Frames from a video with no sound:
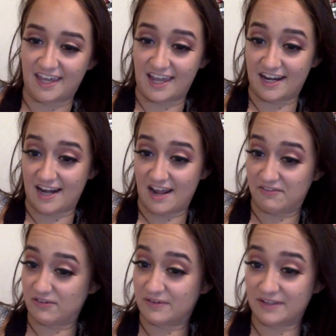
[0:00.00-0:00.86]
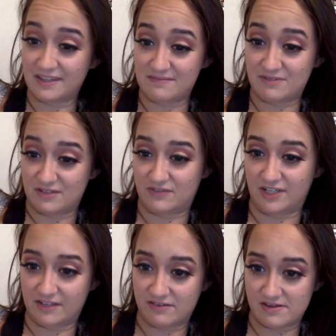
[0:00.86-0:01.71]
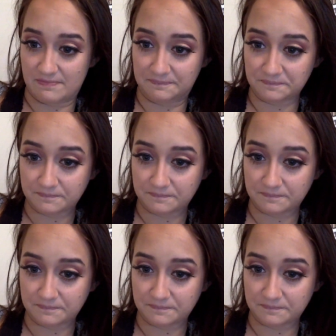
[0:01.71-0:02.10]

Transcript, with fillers: Can it ever really be forgiven?